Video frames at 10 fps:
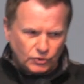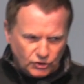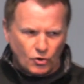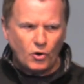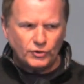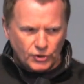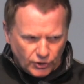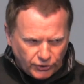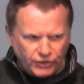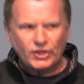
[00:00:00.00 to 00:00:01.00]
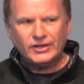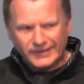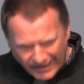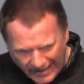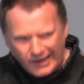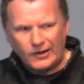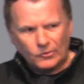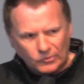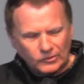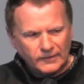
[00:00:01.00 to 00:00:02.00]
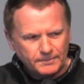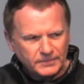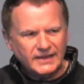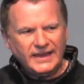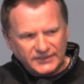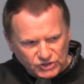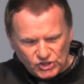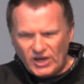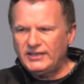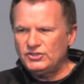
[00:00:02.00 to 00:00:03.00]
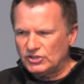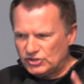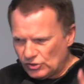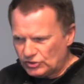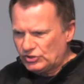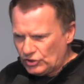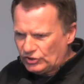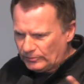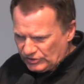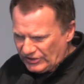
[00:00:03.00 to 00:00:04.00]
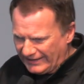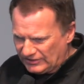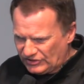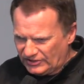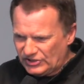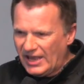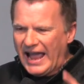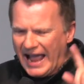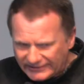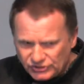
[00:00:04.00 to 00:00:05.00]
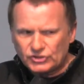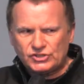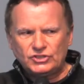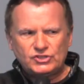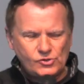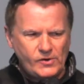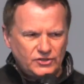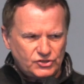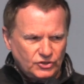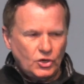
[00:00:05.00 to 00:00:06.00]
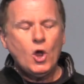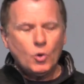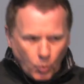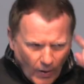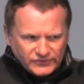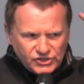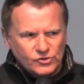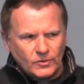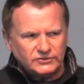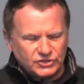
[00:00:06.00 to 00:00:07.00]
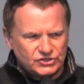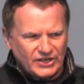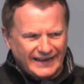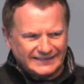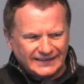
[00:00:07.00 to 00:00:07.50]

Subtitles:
to your earth now. It changes your circumstances and your situation once you understand